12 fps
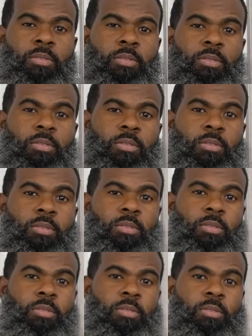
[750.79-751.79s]

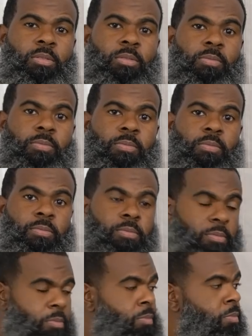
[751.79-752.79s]

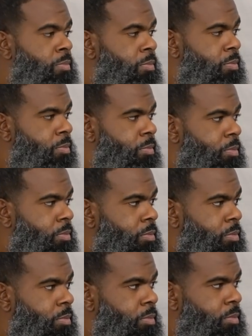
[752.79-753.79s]

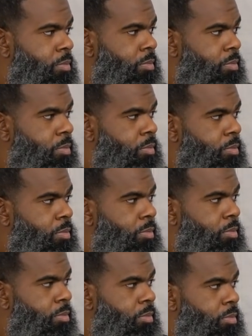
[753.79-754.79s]

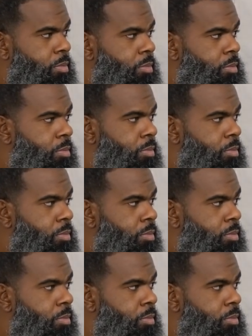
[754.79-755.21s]
(silent)